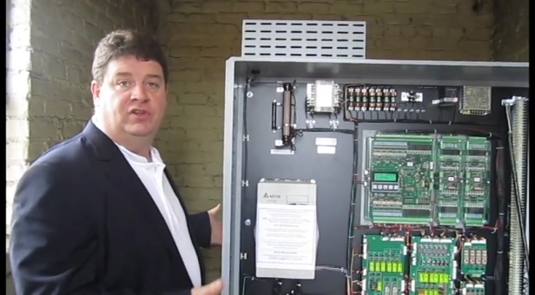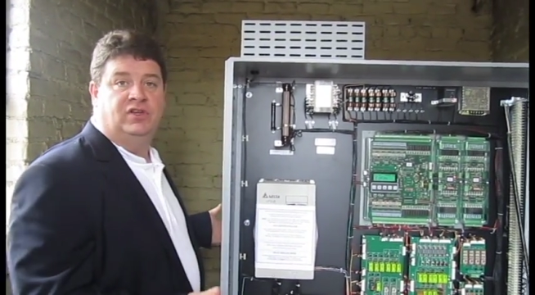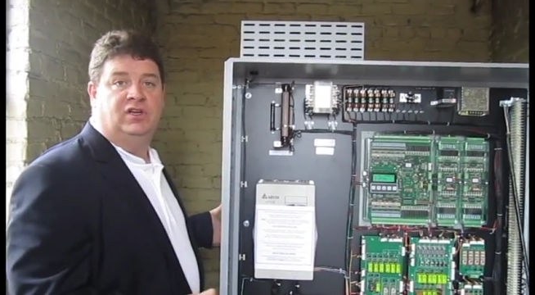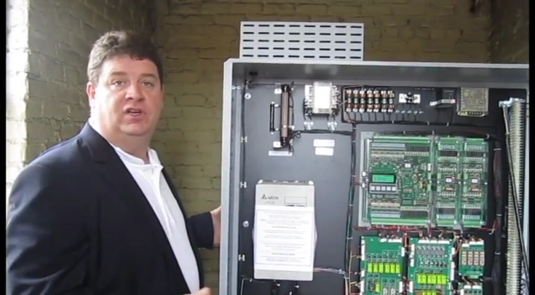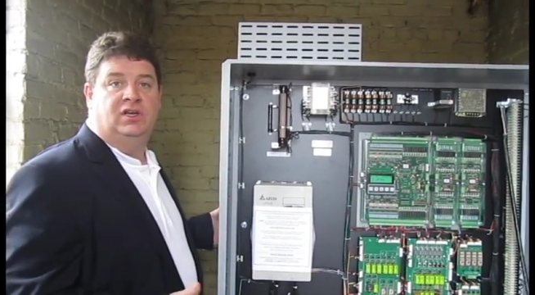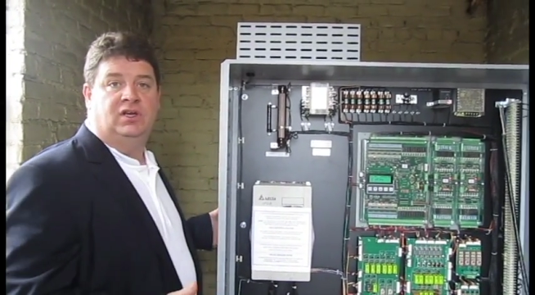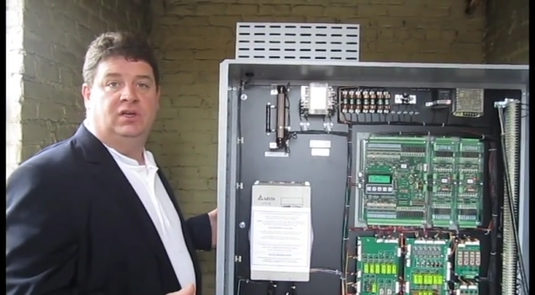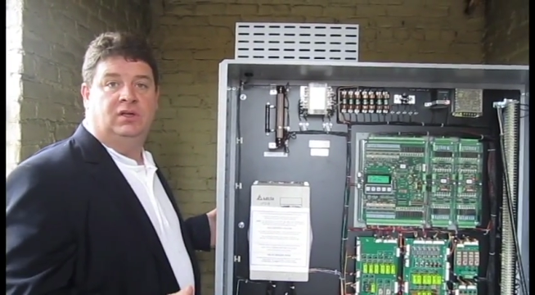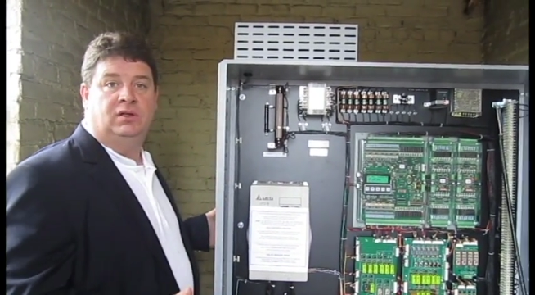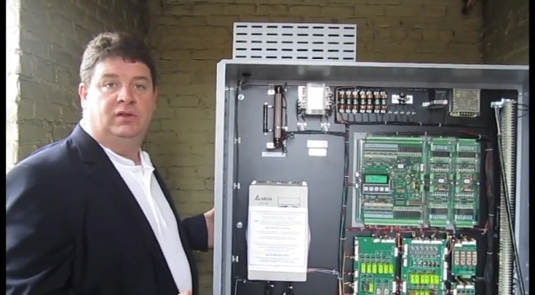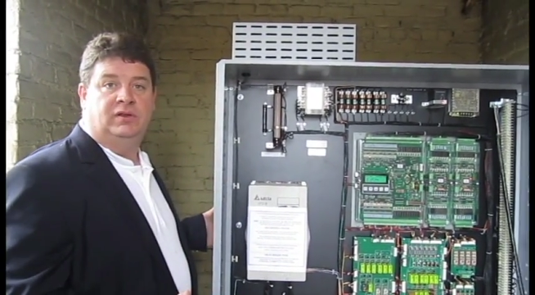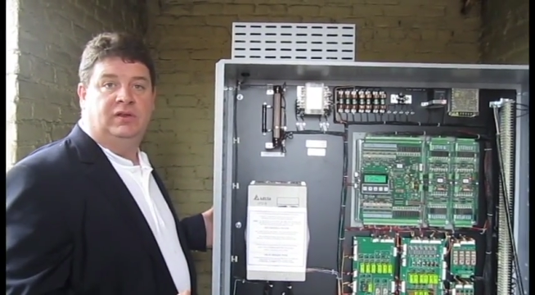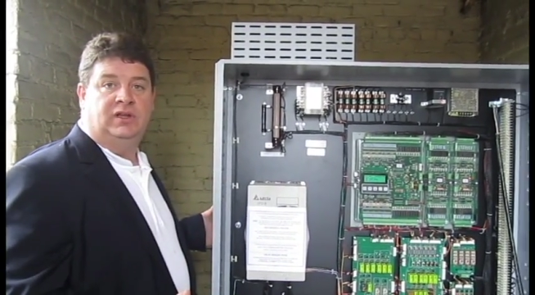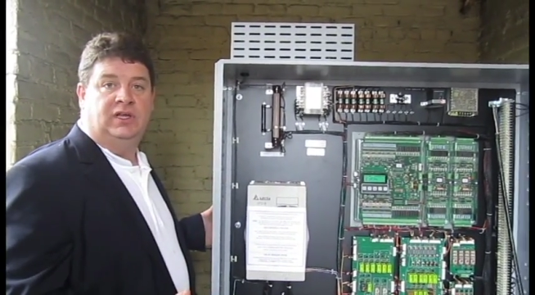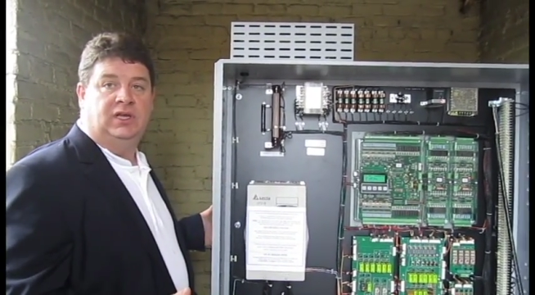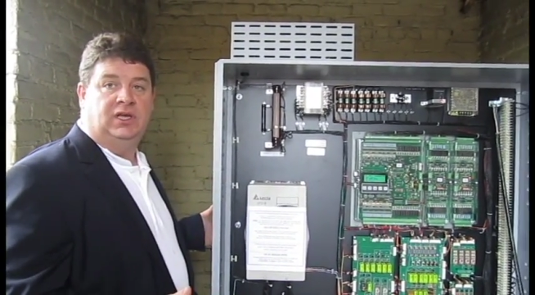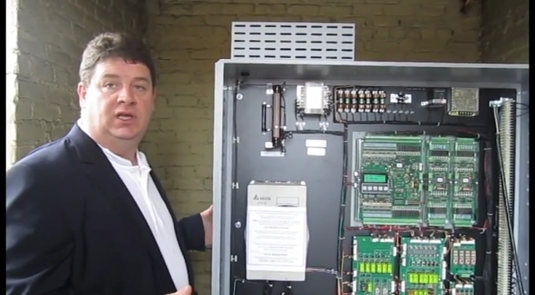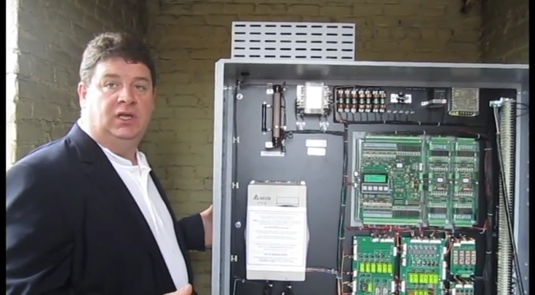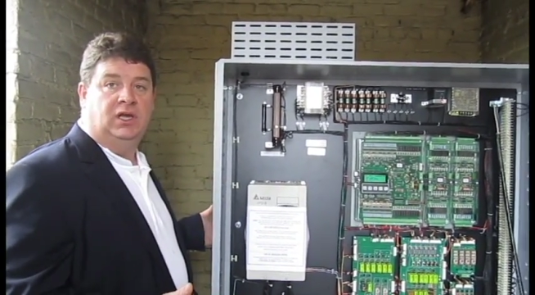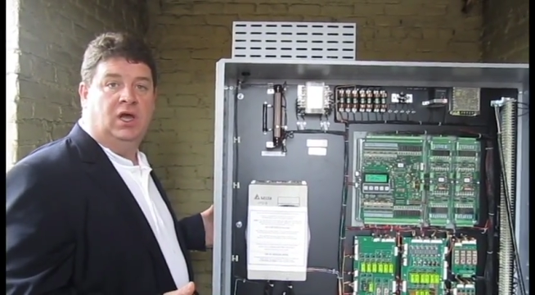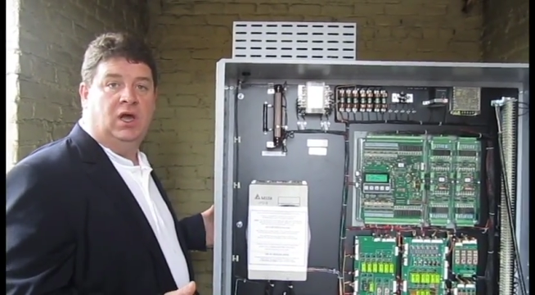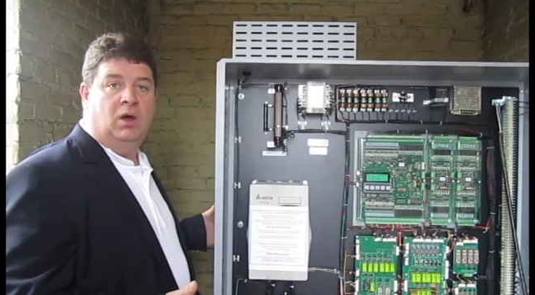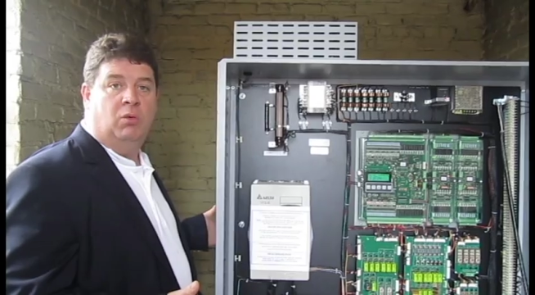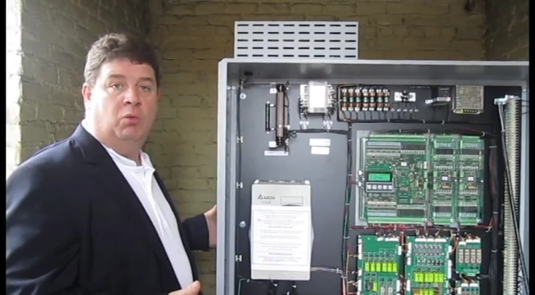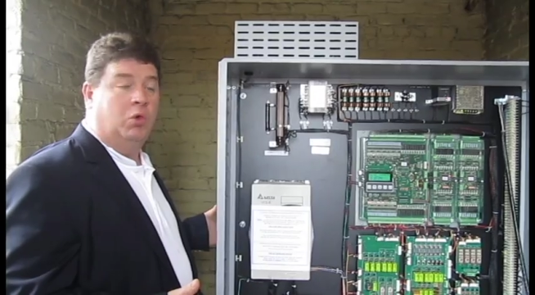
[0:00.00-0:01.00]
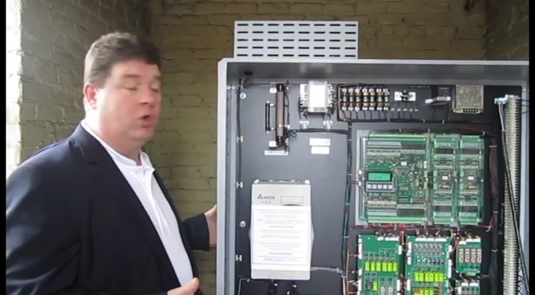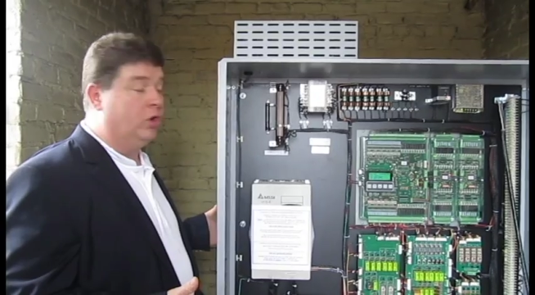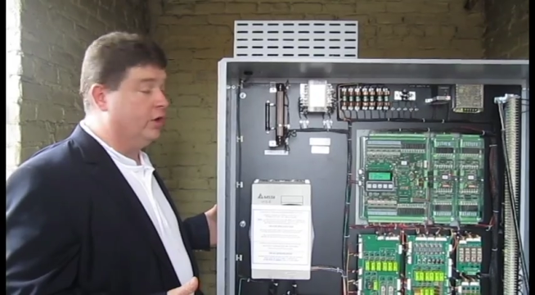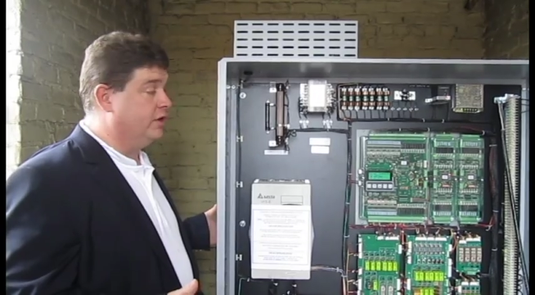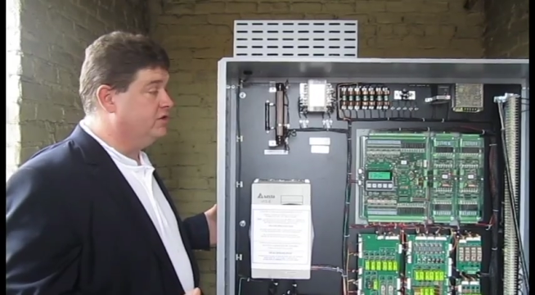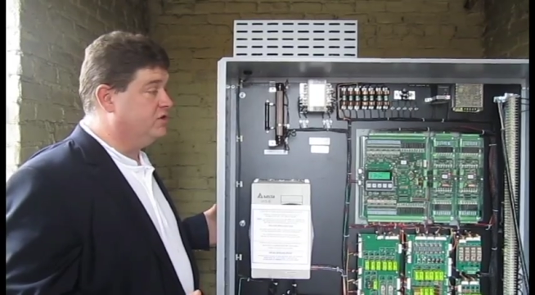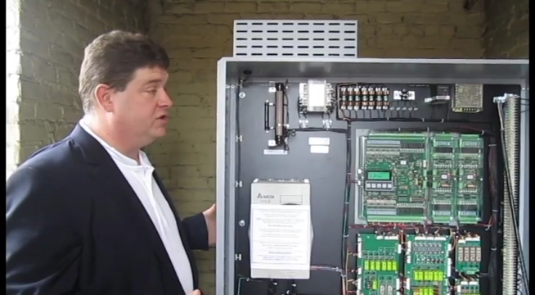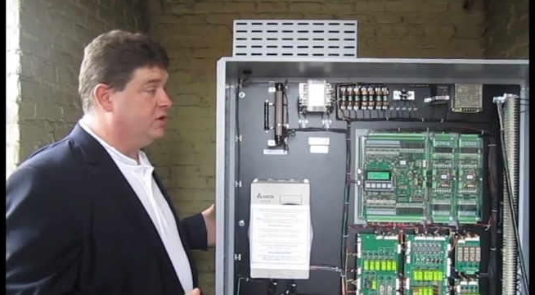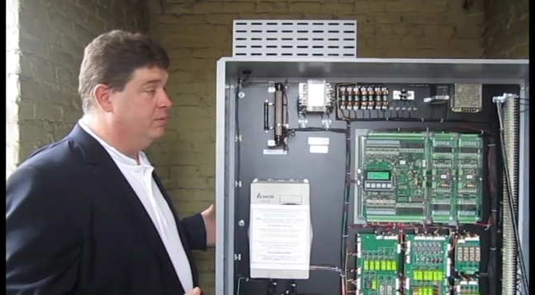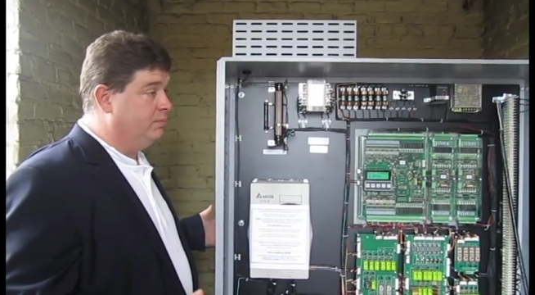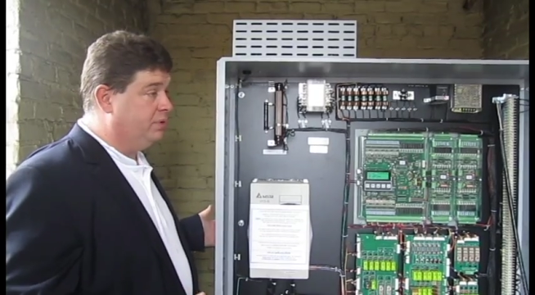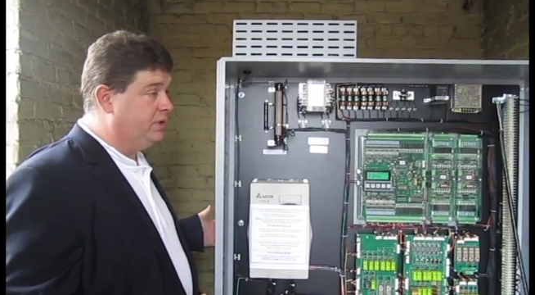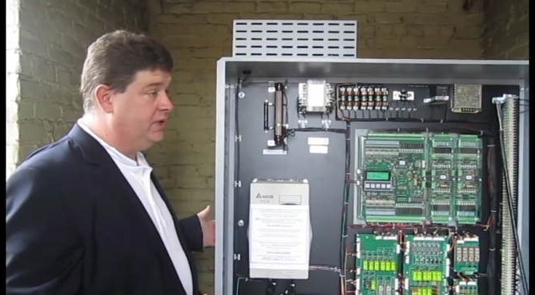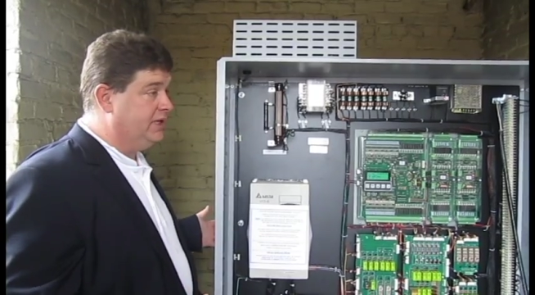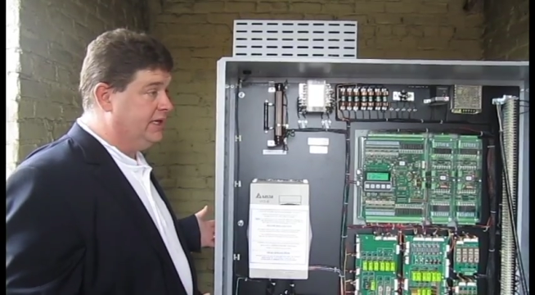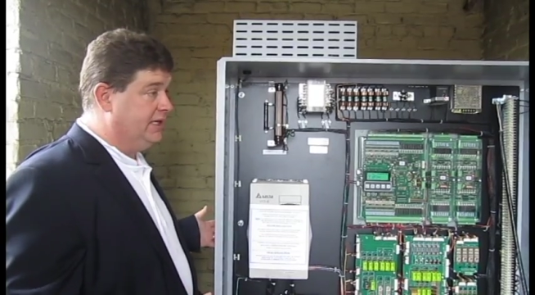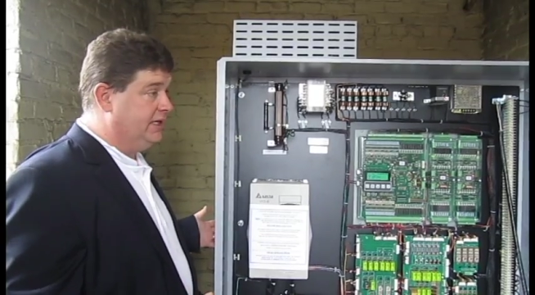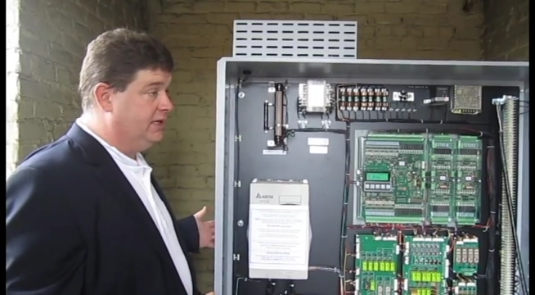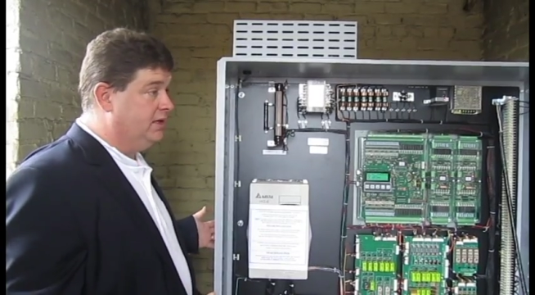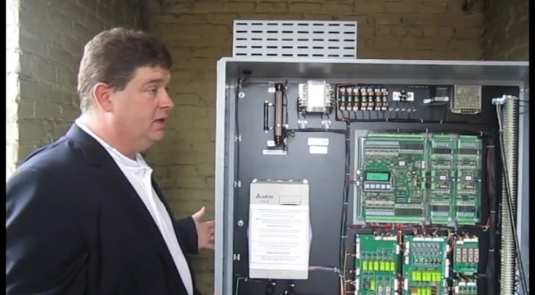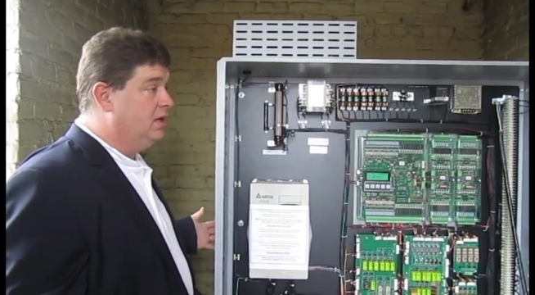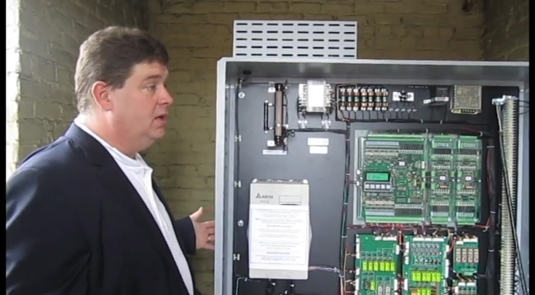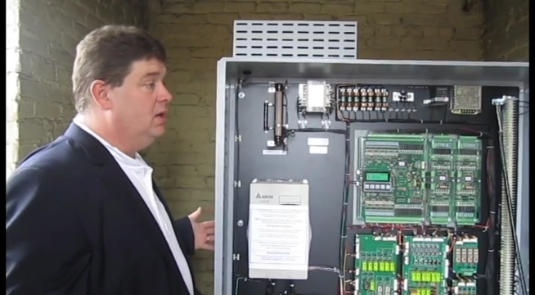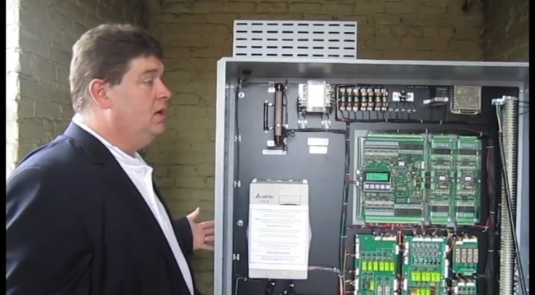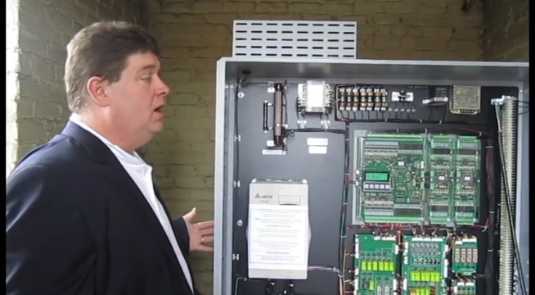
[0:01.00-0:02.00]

the work is complete.